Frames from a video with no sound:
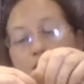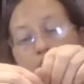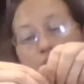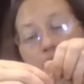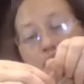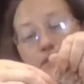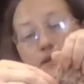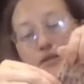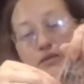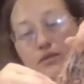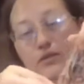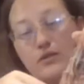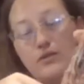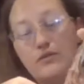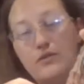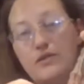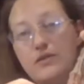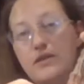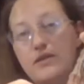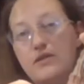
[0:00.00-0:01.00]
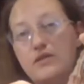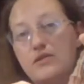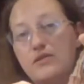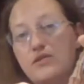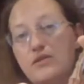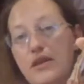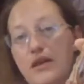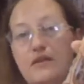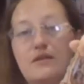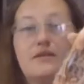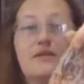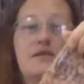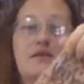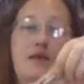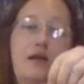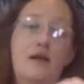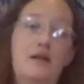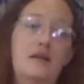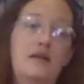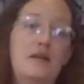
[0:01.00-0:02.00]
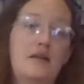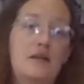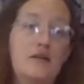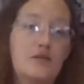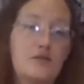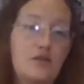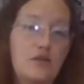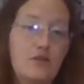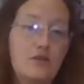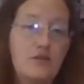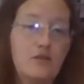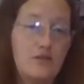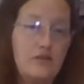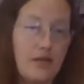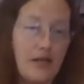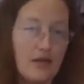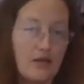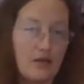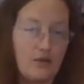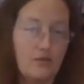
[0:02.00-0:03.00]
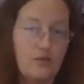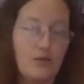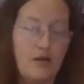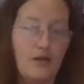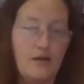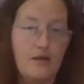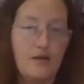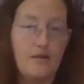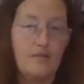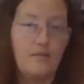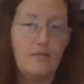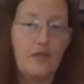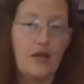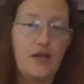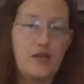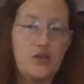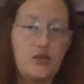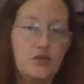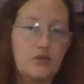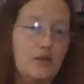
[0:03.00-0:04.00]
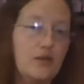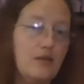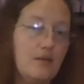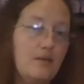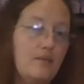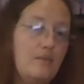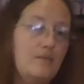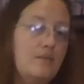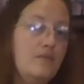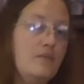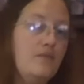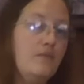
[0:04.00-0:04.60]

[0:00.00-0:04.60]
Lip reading: and then 2 stitches down the side. And I'll show you how I join them